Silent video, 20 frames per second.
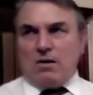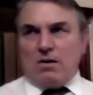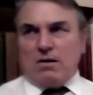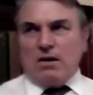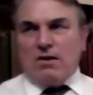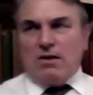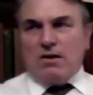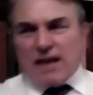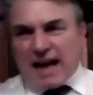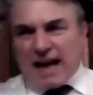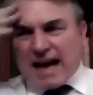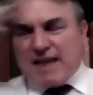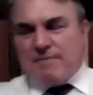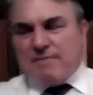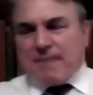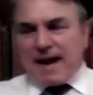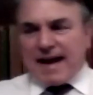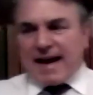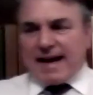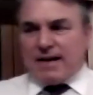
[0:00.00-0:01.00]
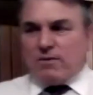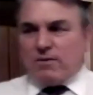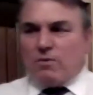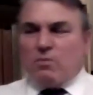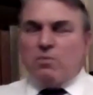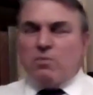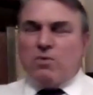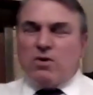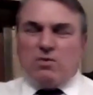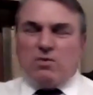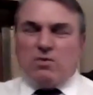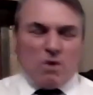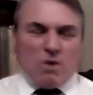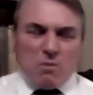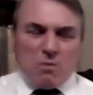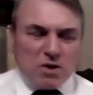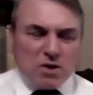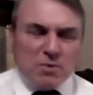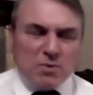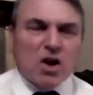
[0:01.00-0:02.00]
You know, the caveman, well,
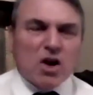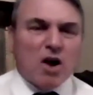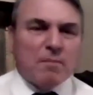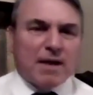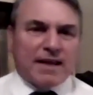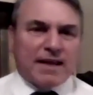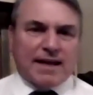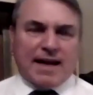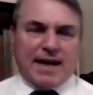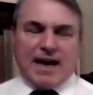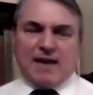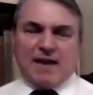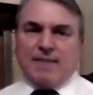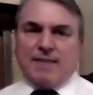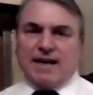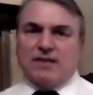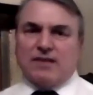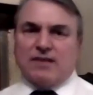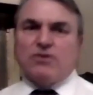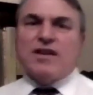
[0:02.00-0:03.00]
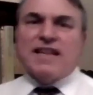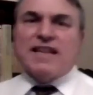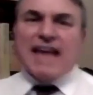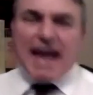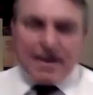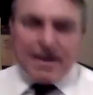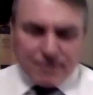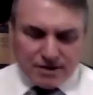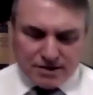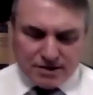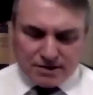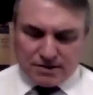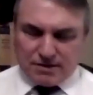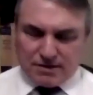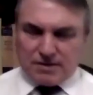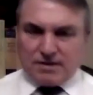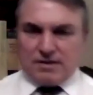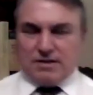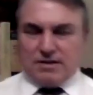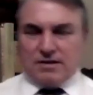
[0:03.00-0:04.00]
what do we know about the caveman? Let's look at the
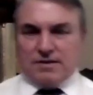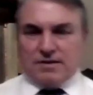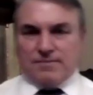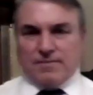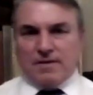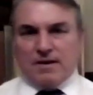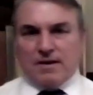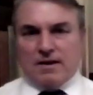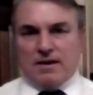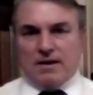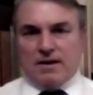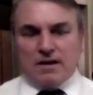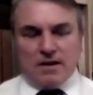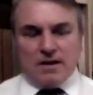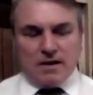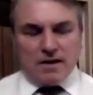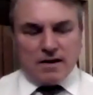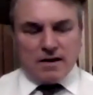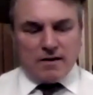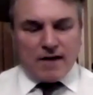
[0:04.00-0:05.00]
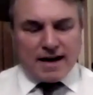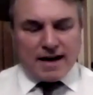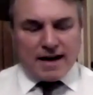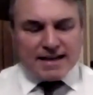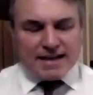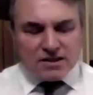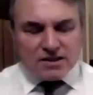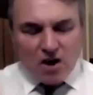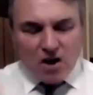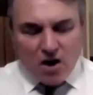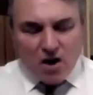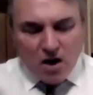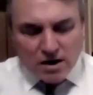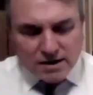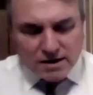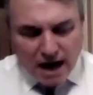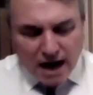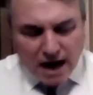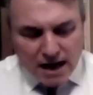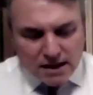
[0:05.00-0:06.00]
evidence. And then just start
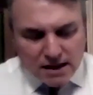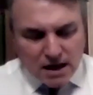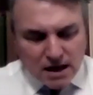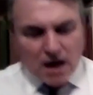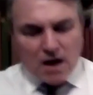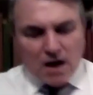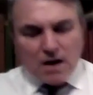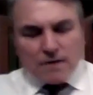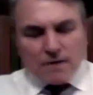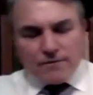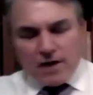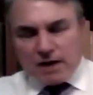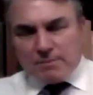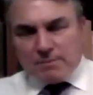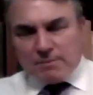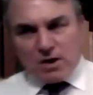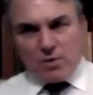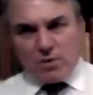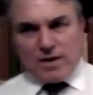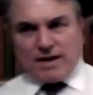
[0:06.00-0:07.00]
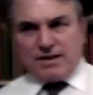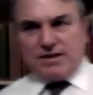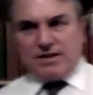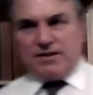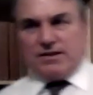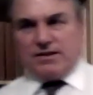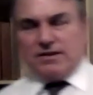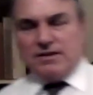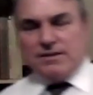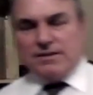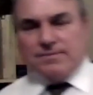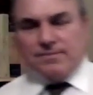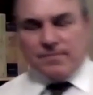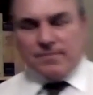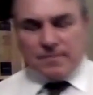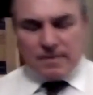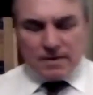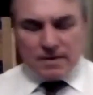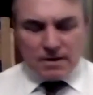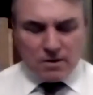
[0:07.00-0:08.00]
asking other fundamental questions.
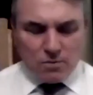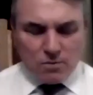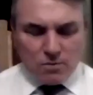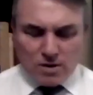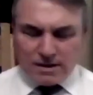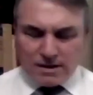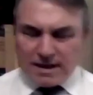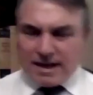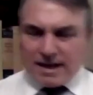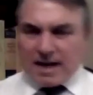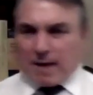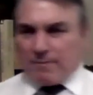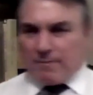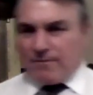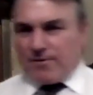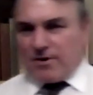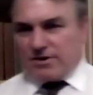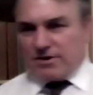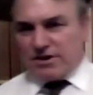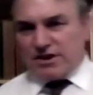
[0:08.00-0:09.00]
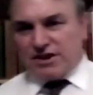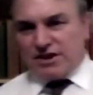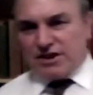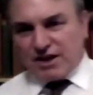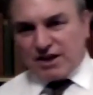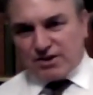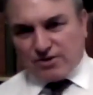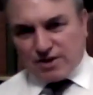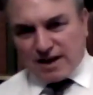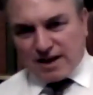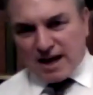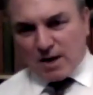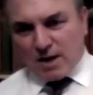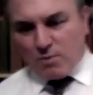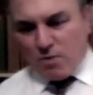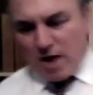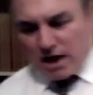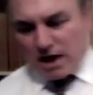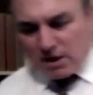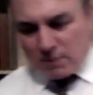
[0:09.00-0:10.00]
What did come first, the chicken or the egg?
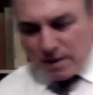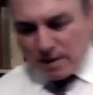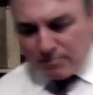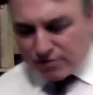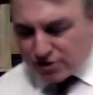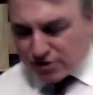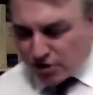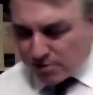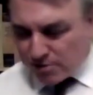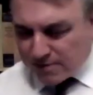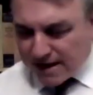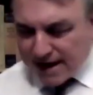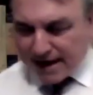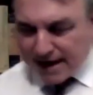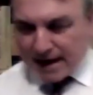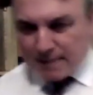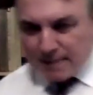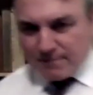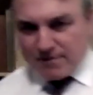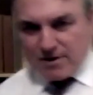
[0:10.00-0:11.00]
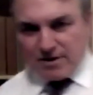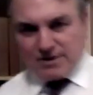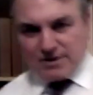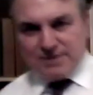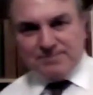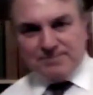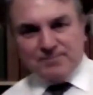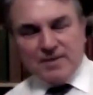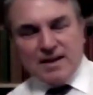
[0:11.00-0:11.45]
Why do we presume the egg came first?